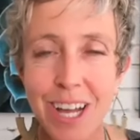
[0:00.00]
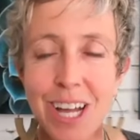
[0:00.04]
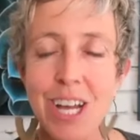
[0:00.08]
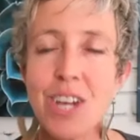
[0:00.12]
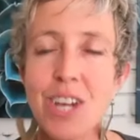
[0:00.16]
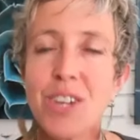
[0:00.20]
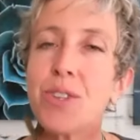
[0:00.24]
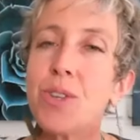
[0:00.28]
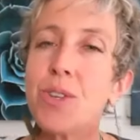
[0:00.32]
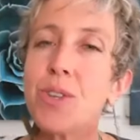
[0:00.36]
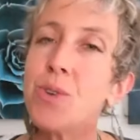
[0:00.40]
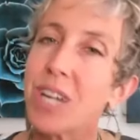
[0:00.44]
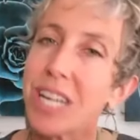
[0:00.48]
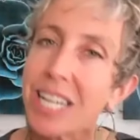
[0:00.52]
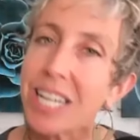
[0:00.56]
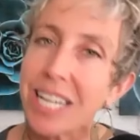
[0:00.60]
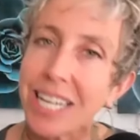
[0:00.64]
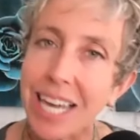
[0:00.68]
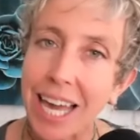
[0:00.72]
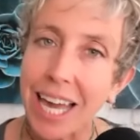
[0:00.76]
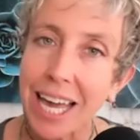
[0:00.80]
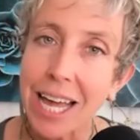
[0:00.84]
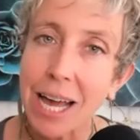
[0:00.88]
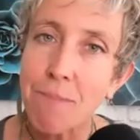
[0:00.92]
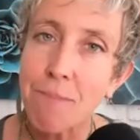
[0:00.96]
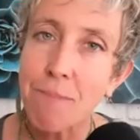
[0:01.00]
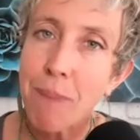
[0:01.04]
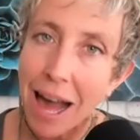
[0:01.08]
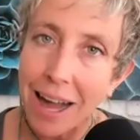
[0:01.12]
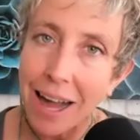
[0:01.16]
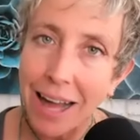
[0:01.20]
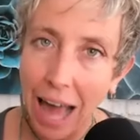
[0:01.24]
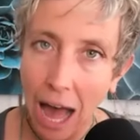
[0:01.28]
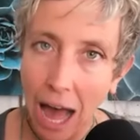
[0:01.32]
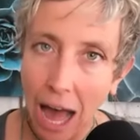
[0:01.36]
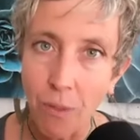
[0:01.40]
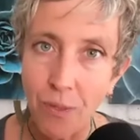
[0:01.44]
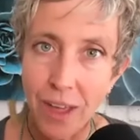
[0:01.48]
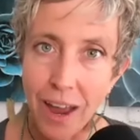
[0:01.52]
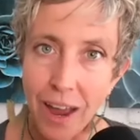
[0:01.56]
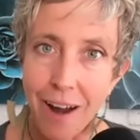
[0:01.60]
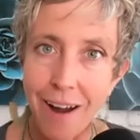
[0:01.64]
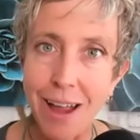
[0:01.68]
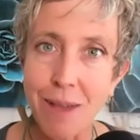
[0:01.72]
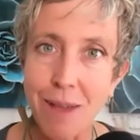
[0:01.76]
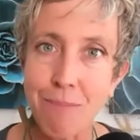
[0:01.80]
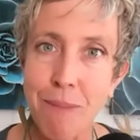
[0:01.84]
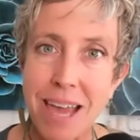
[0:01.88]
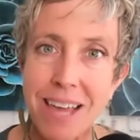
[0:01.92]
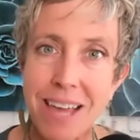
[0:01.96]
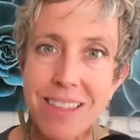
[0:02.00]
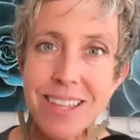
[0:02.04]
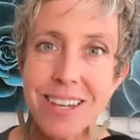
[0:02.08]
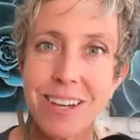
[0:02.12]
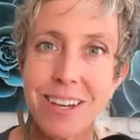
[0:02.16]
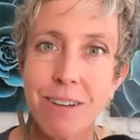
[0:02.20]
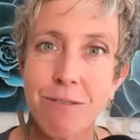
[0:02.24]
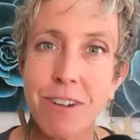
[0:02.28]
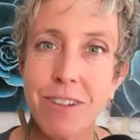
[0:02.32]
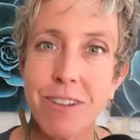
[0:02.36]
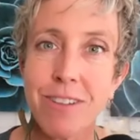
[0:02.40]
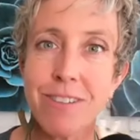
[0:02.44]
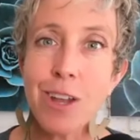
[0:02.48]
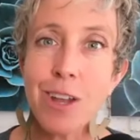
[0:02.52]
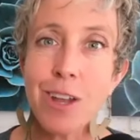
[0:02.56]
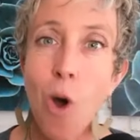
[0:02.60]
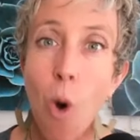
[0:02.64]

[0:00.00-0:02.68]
so you can get back out there and make the difference that